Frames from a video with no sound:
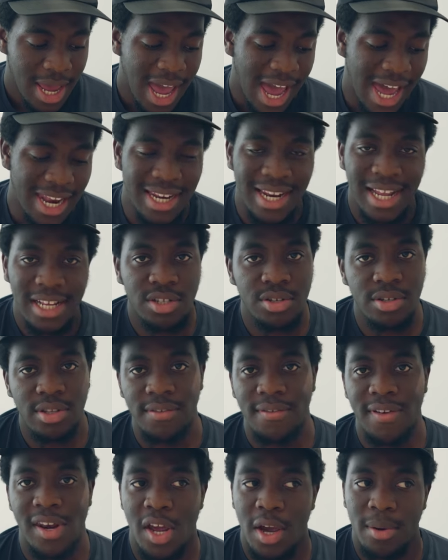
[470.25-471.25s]
And later in
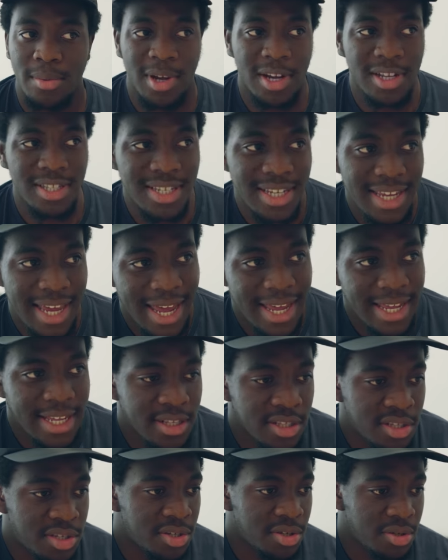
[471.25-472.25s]
the video, I'm going to get
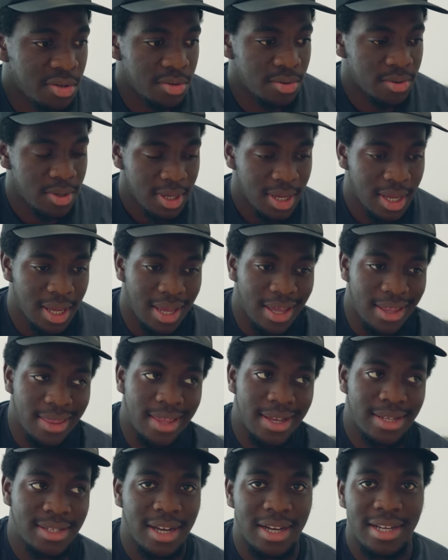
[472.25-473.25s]
into
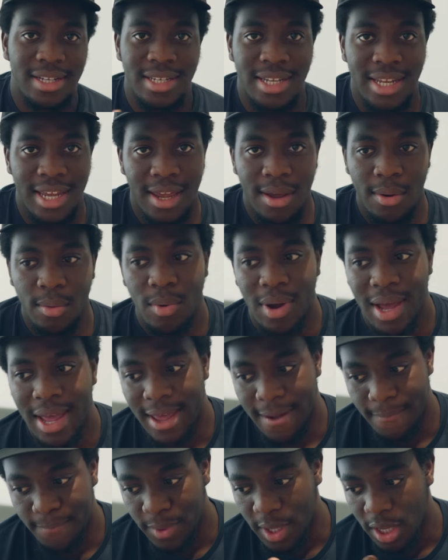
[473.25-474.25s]
this idea
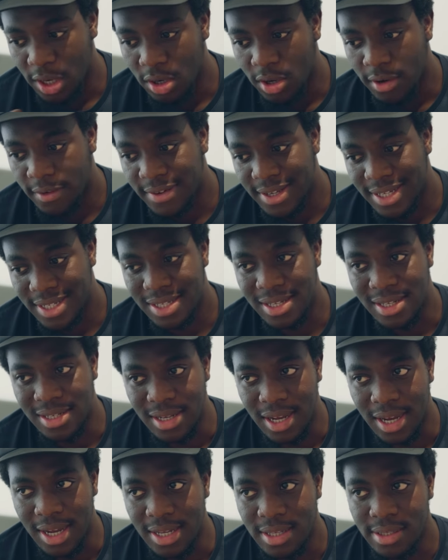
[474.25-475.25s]
where a lot of his
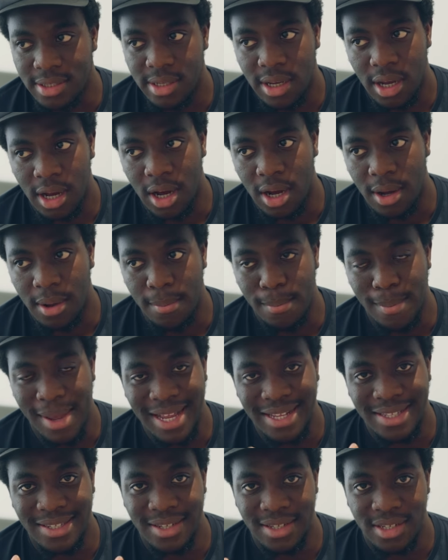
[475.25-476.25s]
designs are
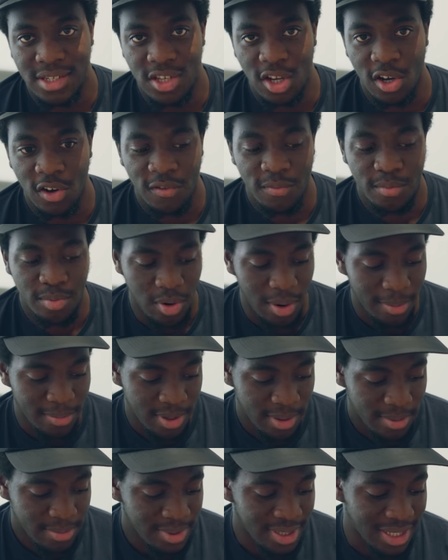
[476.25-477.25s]
made to solve
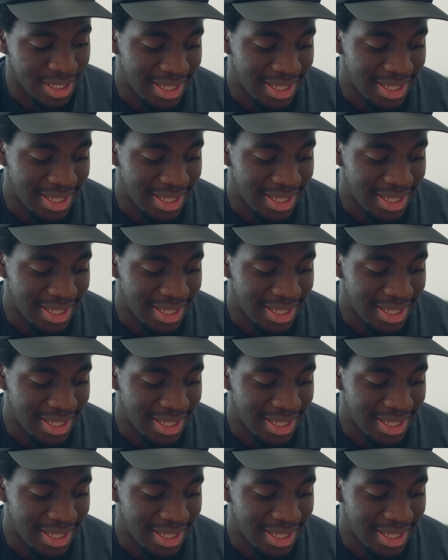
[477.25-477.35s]
problems.